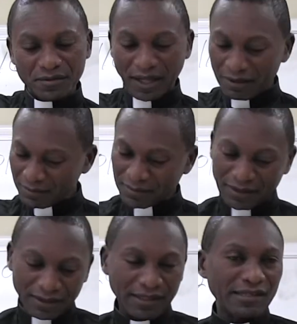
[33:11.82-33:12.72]
Okay?
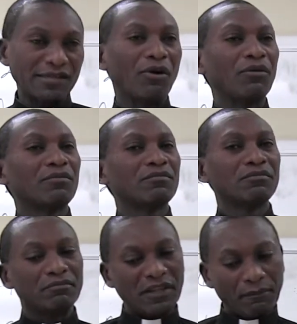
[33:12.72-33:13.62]
So,
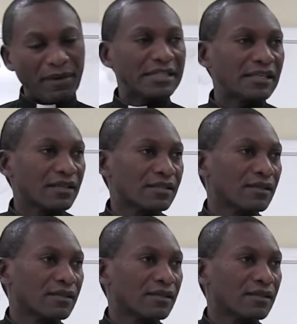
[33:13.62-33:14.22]
Did you the say basics. that